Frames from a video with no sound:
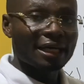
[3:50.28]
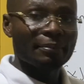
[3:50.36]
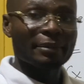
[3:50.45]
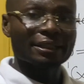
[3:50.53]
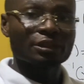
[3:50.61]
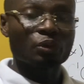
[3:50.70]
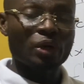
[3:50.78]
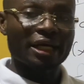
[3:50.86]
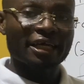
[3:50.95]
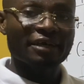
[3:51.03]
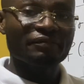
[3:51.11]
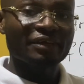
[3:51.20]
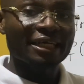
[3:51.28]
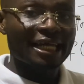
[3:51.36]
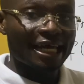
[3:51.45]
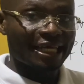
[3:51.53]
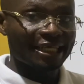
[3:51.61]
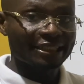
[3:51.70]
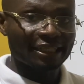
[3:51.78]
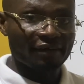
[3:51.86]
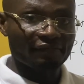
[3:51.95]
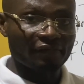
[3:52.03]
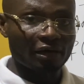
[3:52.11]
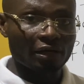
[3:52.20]
limit. We're given the
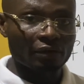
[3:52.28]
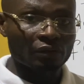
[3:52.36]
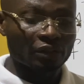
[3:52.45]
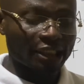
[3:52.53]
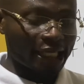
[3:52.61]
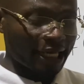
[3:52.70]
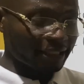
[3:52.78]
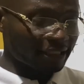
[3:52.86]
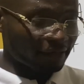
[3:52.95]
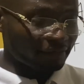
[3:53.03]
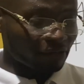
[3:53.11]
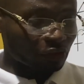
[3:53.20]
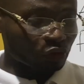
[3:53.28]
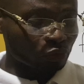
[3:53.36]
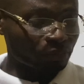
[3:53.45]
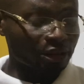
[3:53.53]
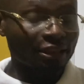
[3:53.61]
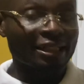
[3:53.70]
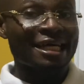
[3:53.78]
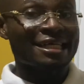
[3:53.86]
interval to be